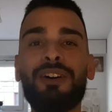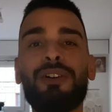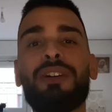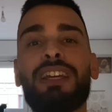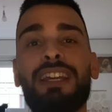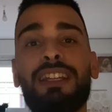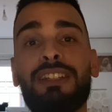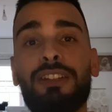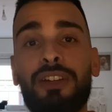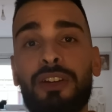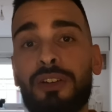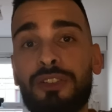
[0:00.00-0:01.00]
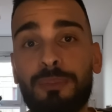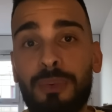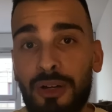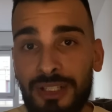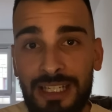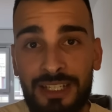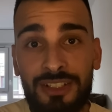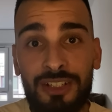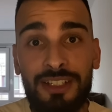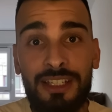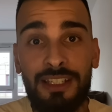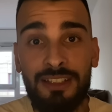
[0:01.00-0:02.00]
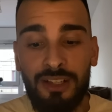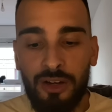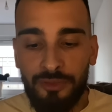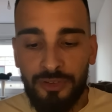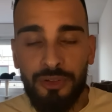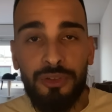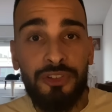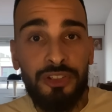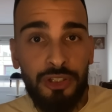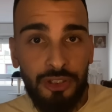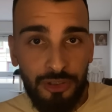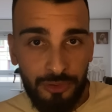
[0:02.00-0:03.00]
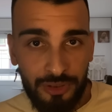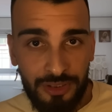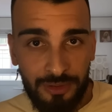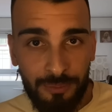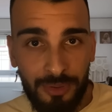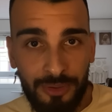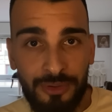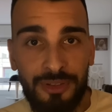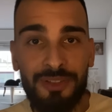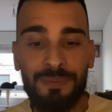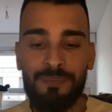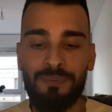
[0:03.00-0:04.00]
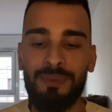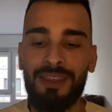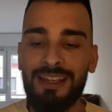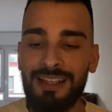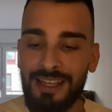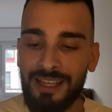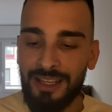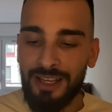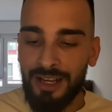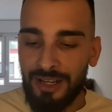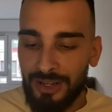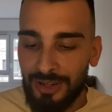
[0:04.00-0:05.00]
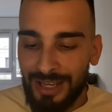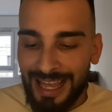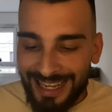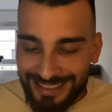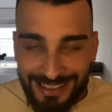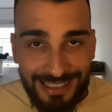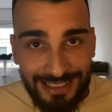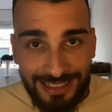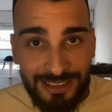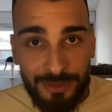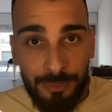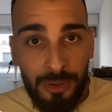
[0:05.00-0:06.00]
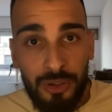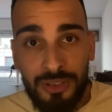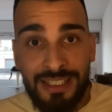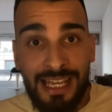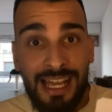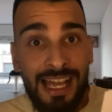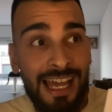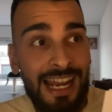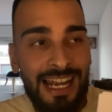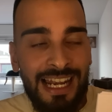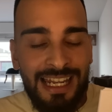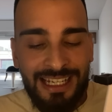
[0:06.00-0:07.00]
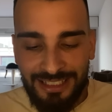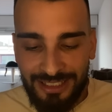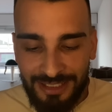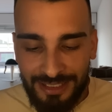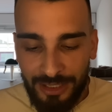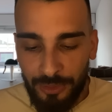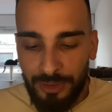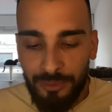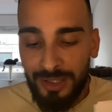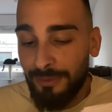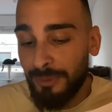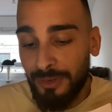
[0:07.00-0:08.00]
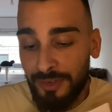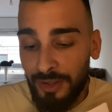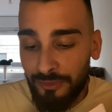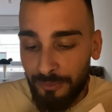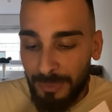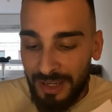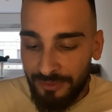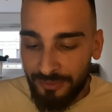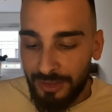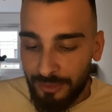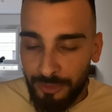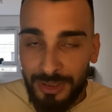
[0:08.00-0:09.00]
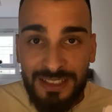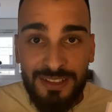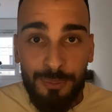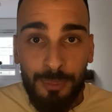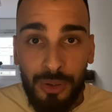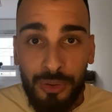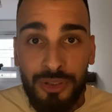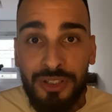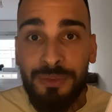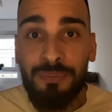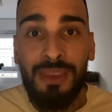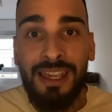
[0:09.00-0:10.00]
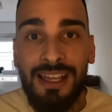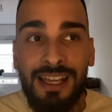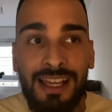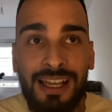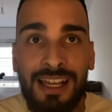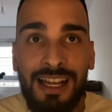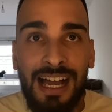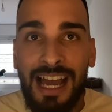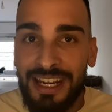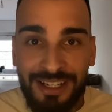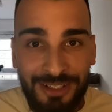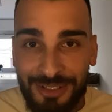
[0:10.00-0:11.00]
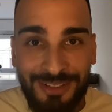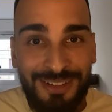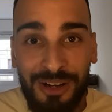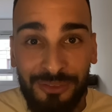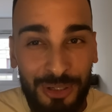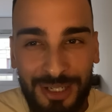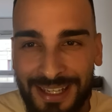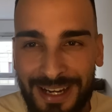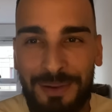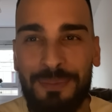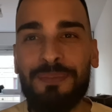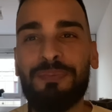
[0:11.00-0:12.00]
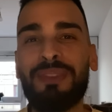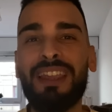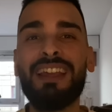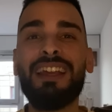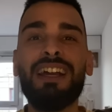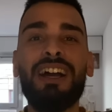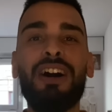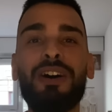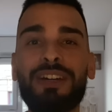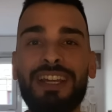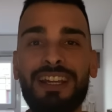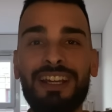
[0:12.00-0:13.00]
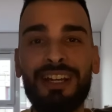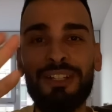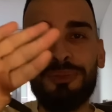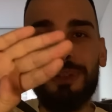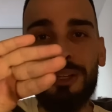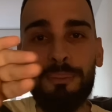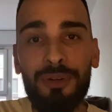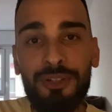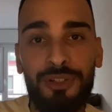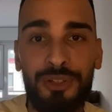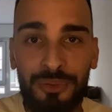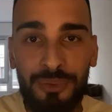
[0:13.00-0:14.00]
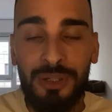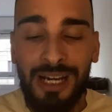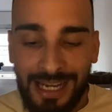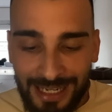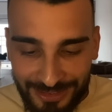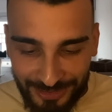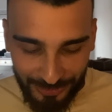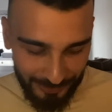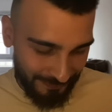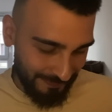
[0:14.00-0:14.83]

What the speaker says: Okay, the sport legend is, of course, Usain Bolt. Athletic sport, legendary one of my favorite sport icon of all time. Okay, country number 2, let's go.